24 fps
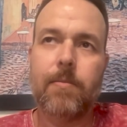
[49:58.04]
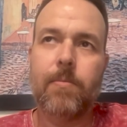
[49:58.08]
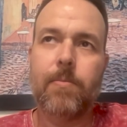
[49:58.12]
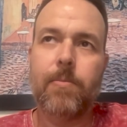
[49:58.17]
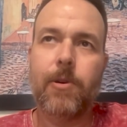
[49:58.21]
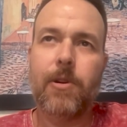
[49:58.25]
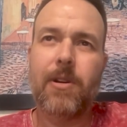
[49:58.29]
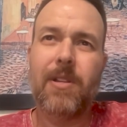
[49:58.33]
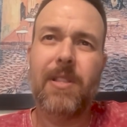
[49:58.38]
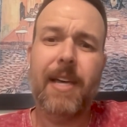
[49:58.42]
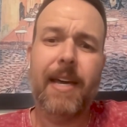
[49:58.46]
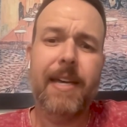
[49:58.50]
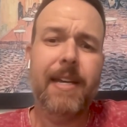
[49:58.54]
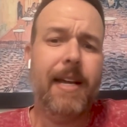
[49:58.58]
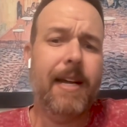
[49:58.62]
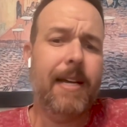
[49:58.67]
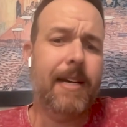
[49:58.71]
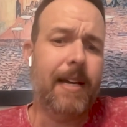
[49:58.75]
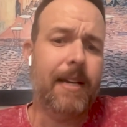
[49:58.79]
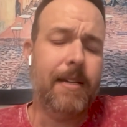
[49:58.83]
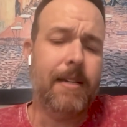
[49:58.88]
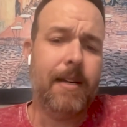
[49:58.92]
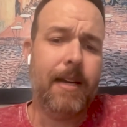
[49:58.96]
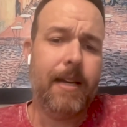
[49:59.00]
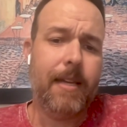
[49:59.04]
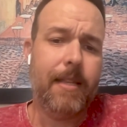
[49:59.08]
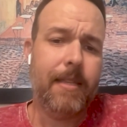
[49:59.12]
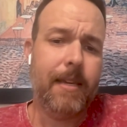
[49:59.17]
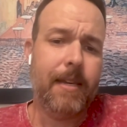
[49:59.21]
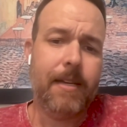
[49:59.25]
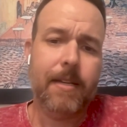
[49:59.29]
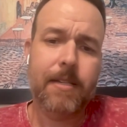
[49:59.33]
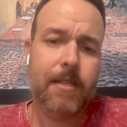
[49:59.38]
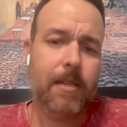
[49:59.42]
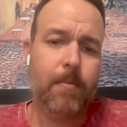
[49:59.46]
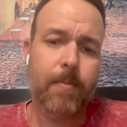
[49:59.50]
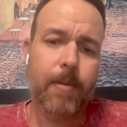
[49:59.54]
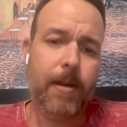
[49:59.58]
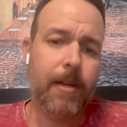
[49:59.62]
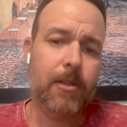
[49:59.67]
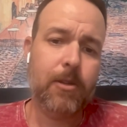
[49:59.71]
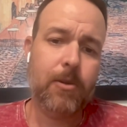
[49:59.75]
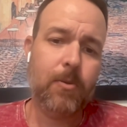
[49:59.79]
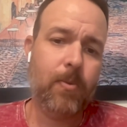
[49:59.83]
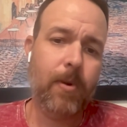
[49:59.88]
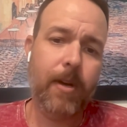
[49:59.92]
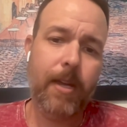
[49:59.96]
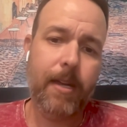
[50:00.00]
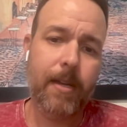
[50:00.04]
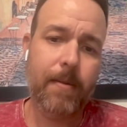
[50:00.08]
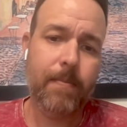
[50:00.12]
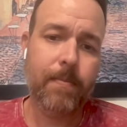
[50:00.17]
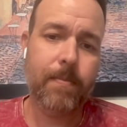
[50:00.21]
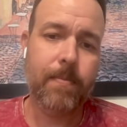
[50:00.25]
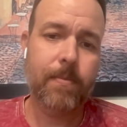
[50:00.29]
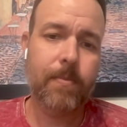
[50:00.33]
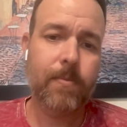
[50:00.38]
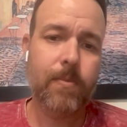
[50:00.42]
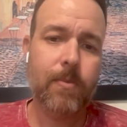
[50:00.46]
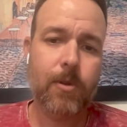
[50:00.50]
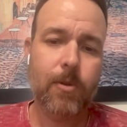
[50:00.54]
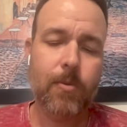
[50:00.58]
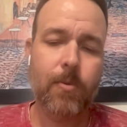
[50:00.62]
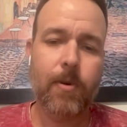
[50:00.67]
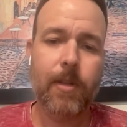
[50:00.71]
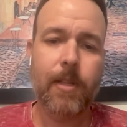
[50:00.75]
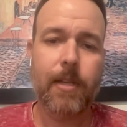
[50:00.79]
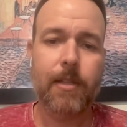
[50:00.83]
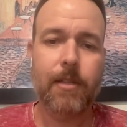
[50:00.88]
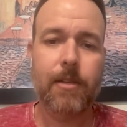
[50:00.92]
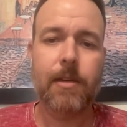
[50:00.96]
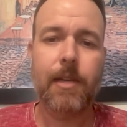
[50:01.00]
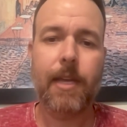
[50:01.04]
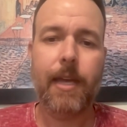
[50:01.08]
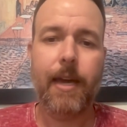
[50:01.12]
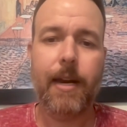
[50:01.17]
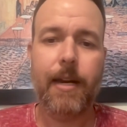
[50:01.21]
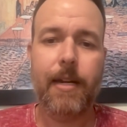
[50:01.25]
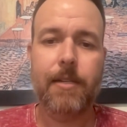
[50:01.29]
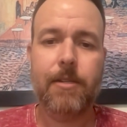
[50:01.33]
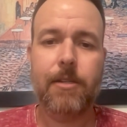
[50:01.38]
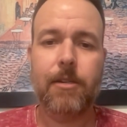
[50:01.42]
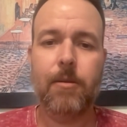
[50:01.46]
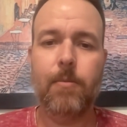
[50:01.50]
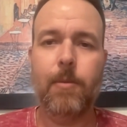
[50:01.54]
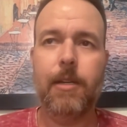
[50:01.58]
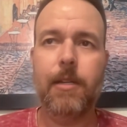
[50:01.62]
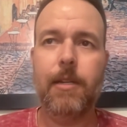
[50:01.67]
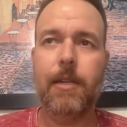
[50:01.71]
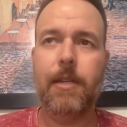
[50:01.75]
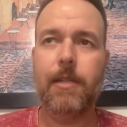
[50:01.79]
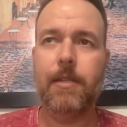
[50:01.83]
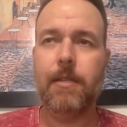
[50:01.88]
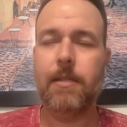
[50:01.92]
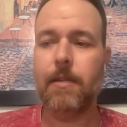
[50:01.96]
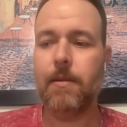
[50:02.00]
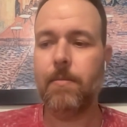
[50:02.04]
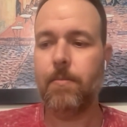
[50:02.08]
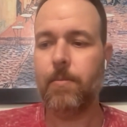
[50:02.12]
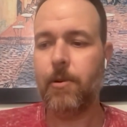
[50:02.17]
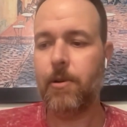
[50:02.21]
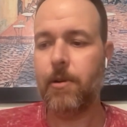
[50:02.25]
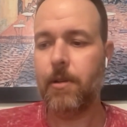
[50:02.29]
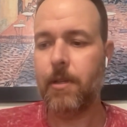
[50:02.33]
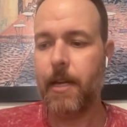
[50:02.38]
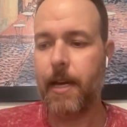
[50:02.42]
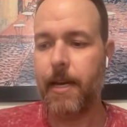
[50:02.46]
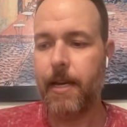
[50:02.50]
put a light on it. I think is the best way to really look at it. Somebody needs to put a light